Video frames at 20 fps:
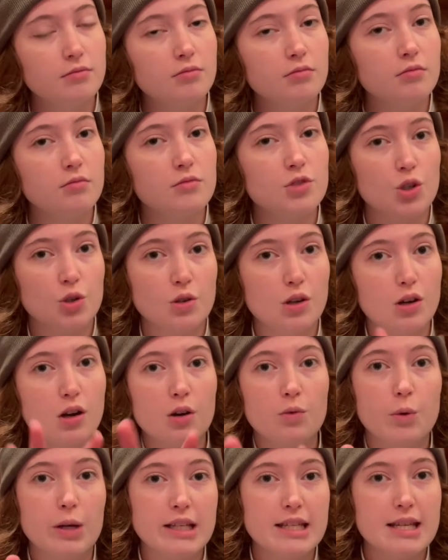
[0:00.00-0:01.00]
so you're on
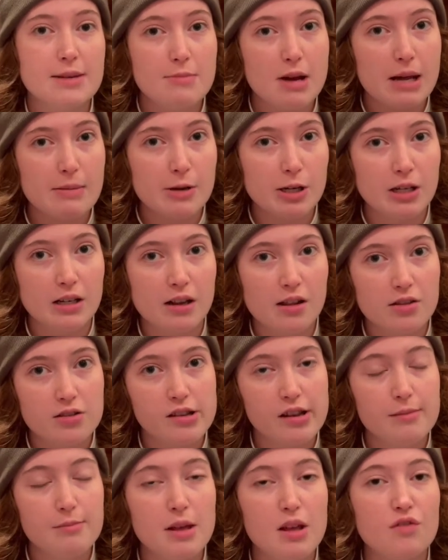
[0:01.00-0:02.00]
one team, I'm on another
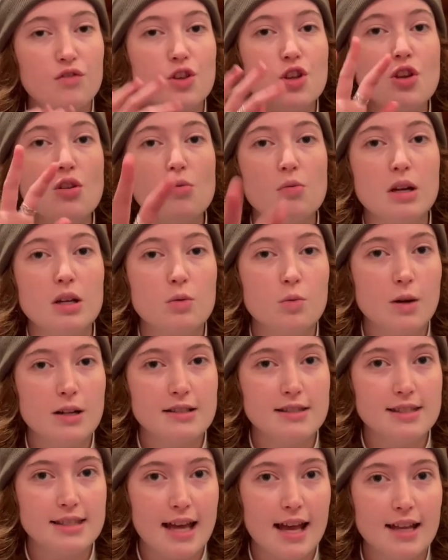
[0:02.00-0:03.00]
team. If you win one
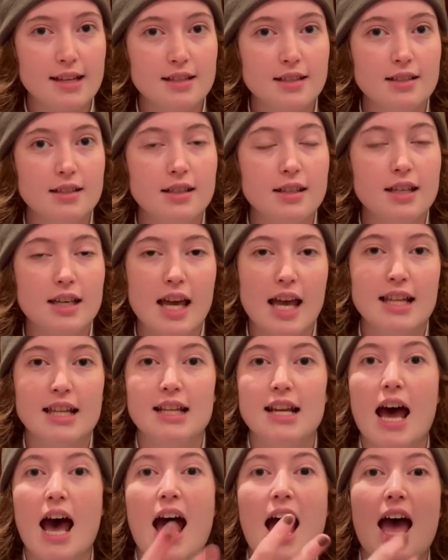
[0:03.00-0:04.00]
set and
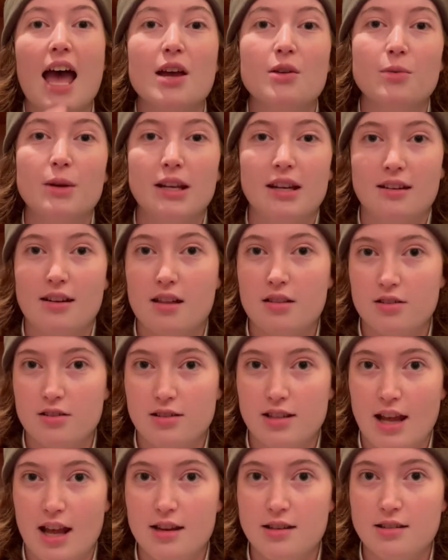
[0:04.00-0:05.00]
then I win another
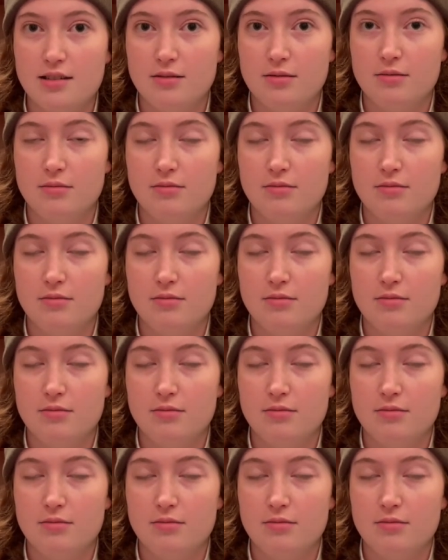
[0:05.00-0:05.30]
set,